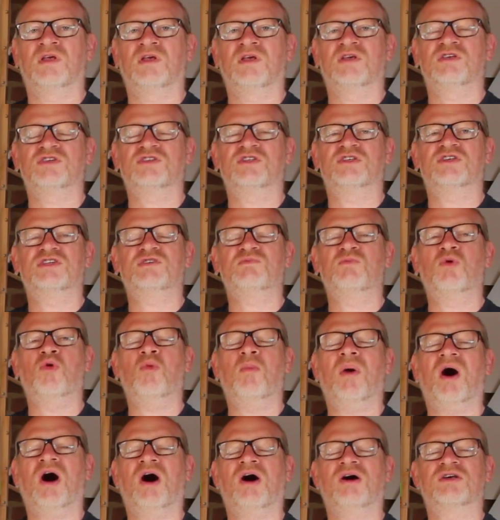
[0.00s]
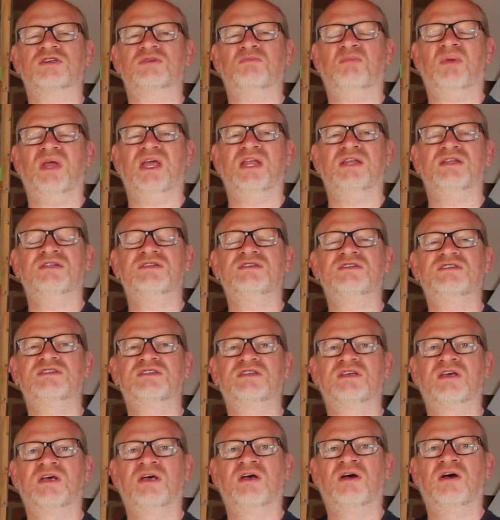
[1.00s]
So the small parts bins
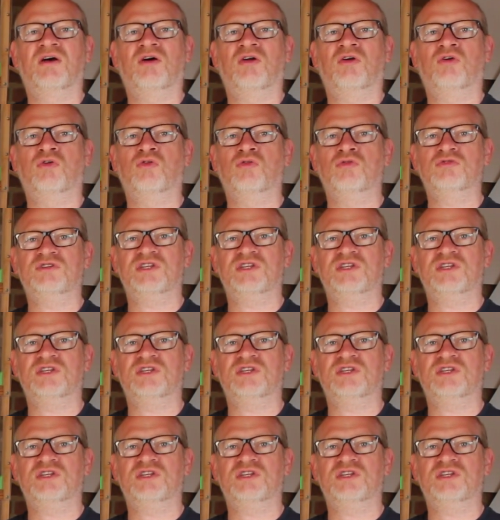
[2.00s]
are all